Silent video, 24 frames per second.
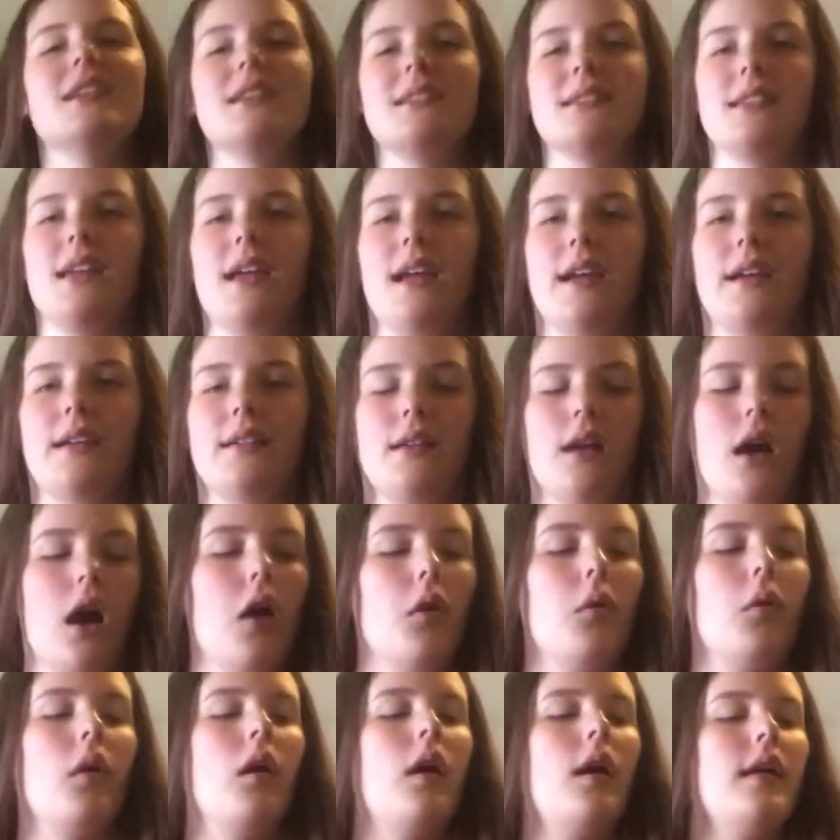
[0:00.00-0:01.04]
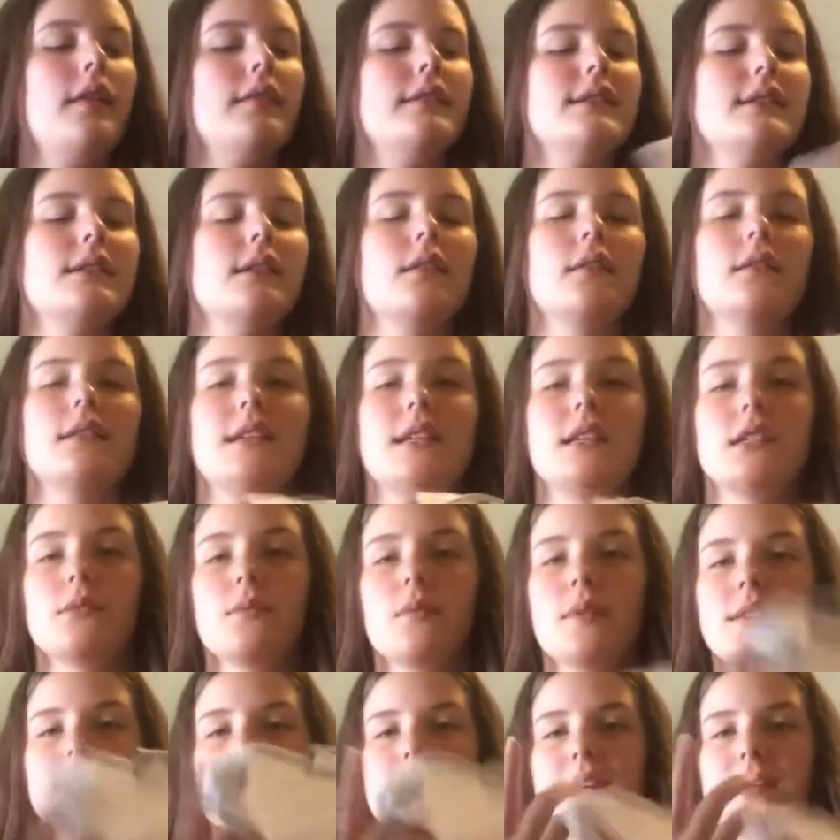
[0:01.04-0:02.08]
I saying? Oh, the these
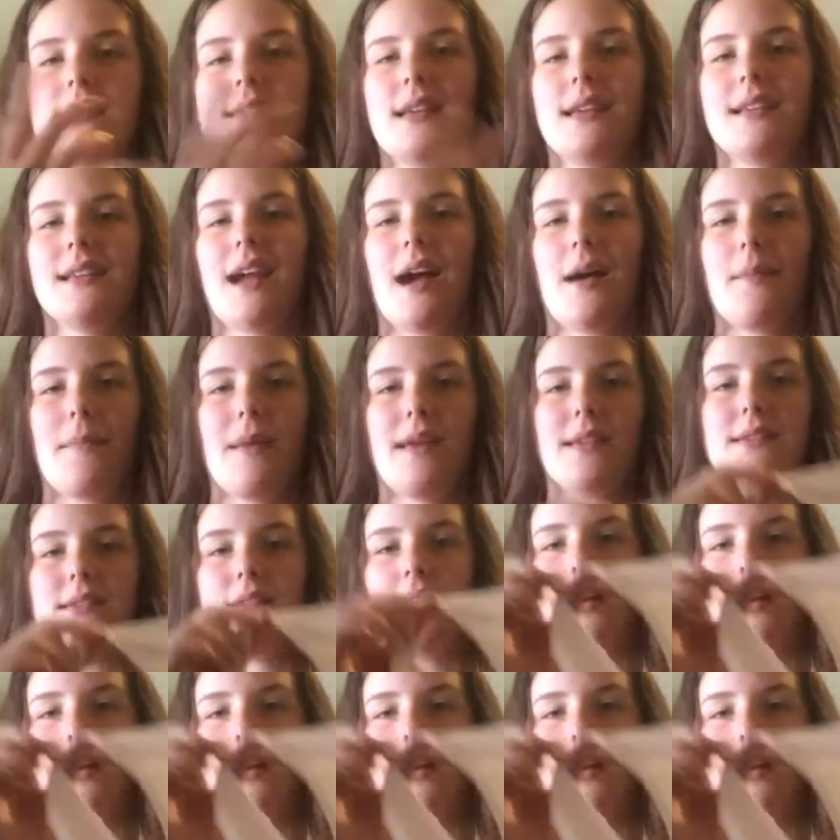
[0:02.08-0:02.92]
ones they said got messed